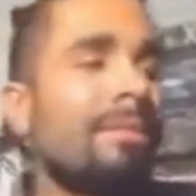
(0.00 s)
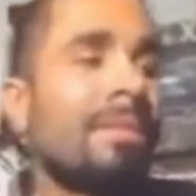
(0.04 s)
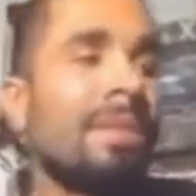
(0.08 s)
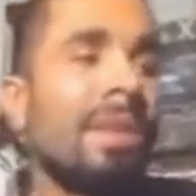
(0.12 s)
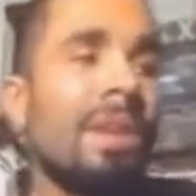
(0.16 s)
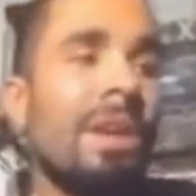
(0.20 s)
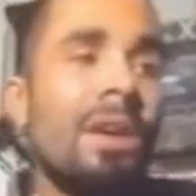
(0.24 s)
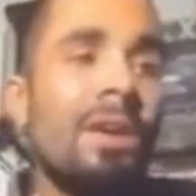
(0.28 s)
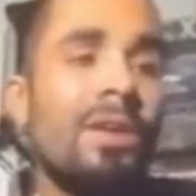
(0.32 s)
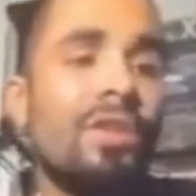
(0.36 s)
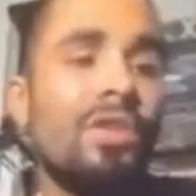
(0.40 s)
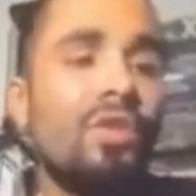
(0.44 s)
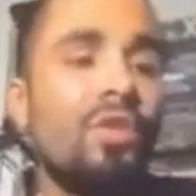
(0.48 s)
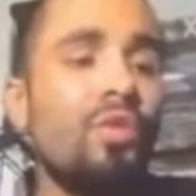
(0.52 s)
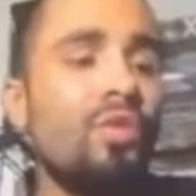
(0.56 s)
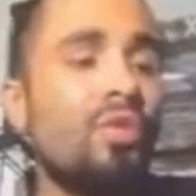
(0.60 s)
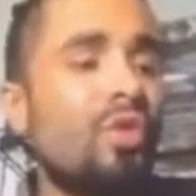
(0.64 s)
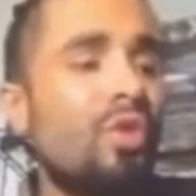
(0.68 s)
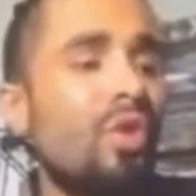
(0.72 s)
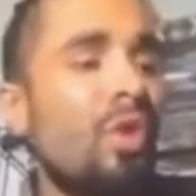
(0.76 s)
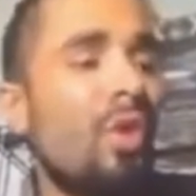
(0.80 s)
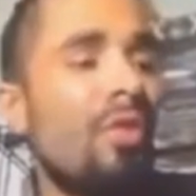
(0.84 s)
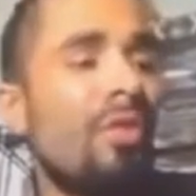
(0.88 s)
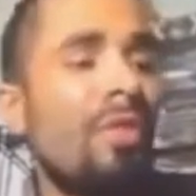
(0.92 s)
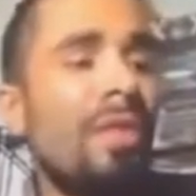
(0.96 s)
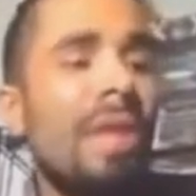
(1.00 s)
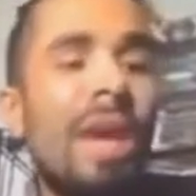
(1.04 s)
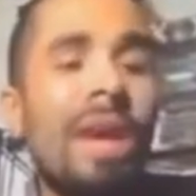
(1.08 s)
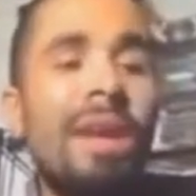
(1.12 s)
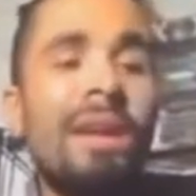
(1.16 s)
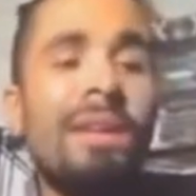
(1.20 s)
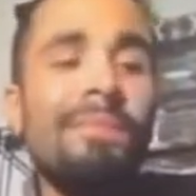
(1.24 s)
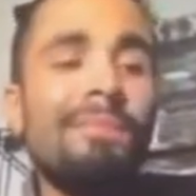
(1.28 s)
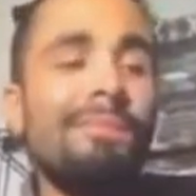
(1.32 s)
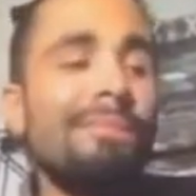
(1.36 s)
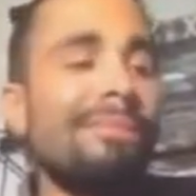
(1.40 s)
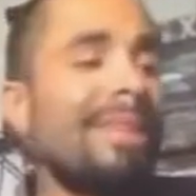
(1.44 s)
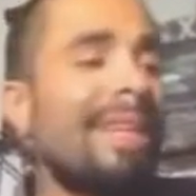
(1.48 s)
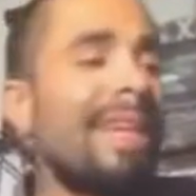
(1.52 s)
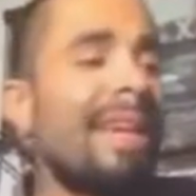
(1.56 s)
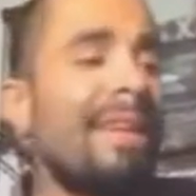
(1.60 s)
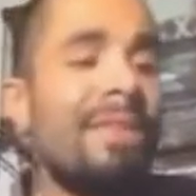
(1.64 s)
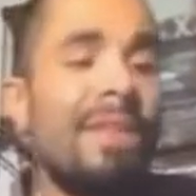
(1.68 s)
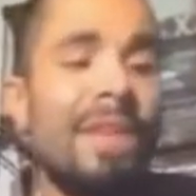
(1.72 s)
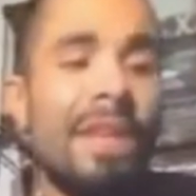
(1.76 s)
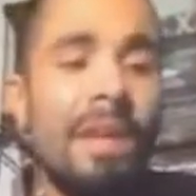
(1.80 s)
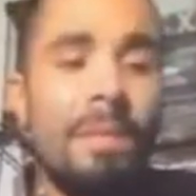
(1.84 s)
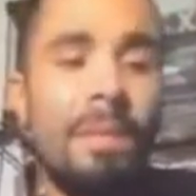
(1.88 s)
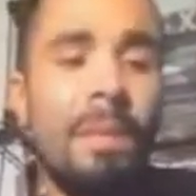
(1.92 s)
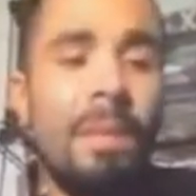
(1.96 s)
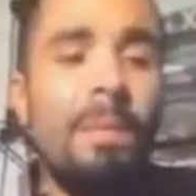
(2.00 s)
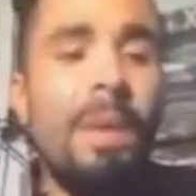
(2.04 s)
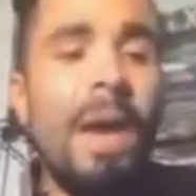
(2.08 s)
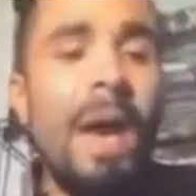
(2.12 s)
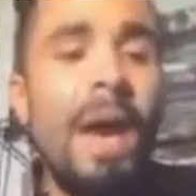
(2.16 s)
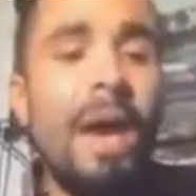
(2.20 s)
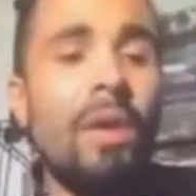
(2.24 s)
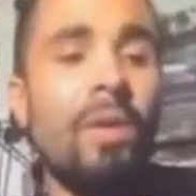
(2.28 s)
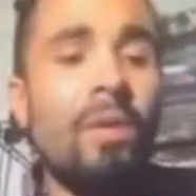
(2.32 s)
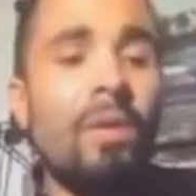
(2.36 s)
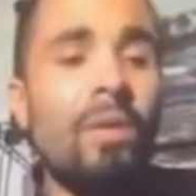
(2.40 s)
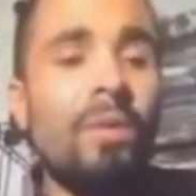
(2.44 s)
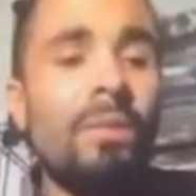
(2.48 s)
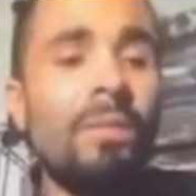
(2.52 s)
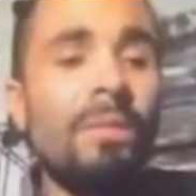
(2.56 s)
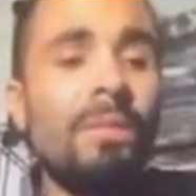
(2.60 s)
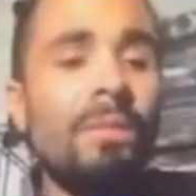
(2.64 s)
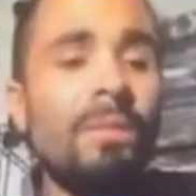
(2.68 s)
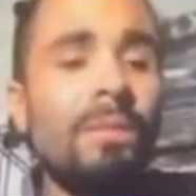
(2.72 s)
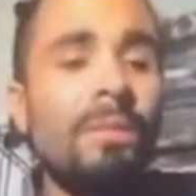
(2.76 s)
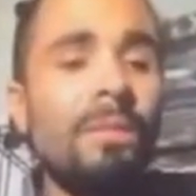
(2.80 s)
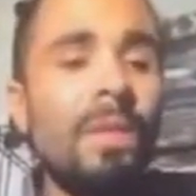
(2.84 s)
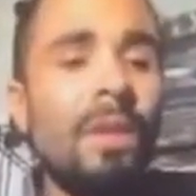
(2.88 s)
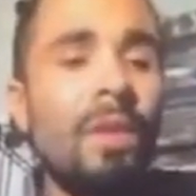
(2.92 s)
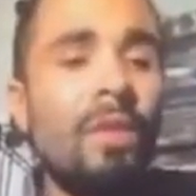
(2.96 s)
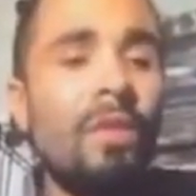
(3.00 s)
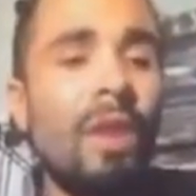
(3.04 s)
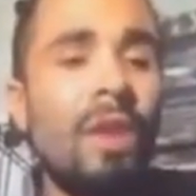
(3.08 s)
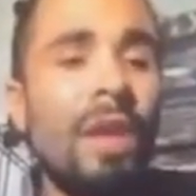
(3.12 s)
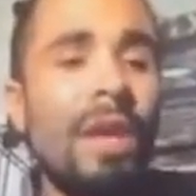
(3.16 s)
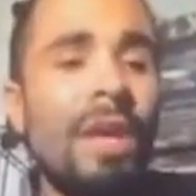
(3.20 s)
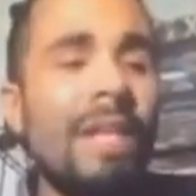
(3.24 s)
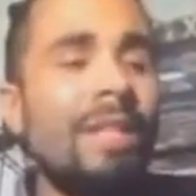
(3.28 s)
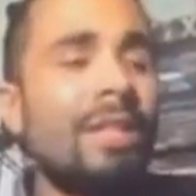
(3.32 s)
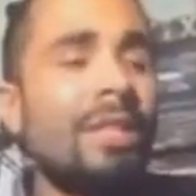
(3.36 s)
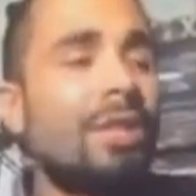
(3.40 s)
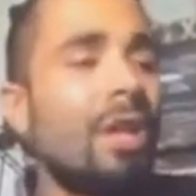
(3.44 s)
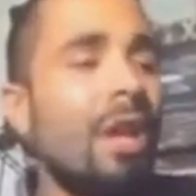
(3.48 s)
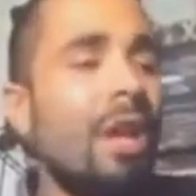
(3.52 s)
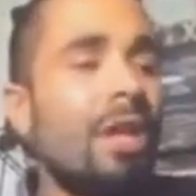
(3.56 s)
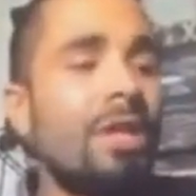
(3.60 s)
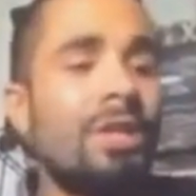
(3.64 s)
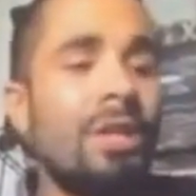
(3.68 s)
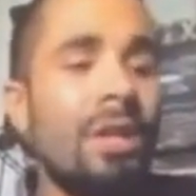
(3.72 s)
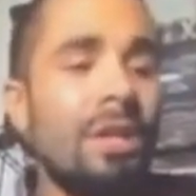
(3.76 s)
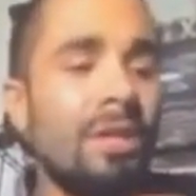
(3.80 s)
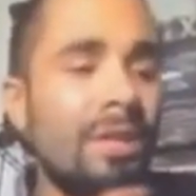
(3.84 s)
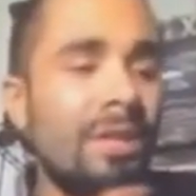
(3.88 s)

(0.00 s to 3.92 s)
TSU Surf not giving him a battle. All right? And John John da